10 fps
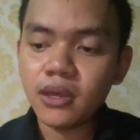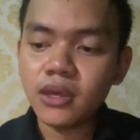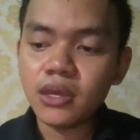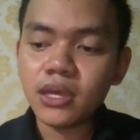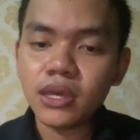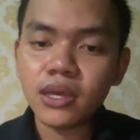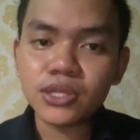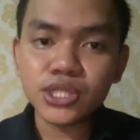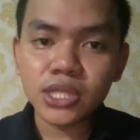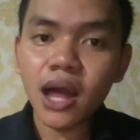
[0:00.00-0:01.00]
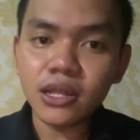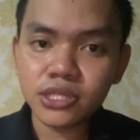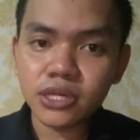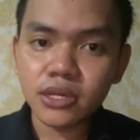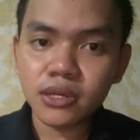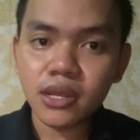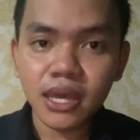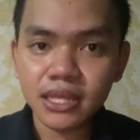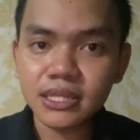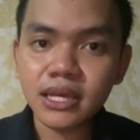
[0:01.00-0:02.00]
his culture
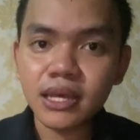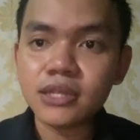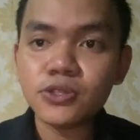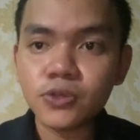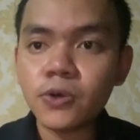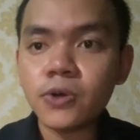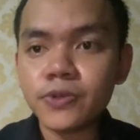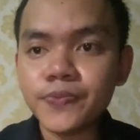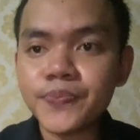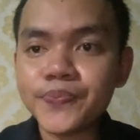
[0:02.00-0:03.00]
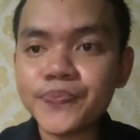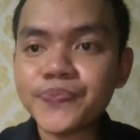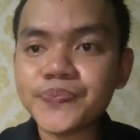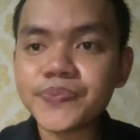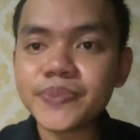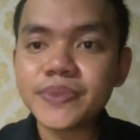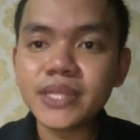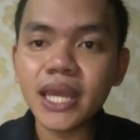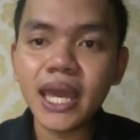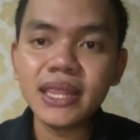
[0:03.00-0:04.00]
in the school.
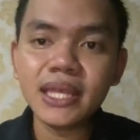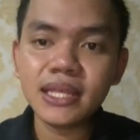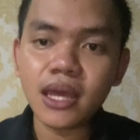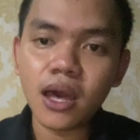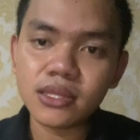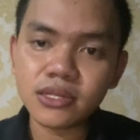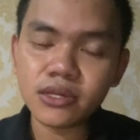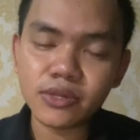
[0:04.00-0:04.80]
And then the other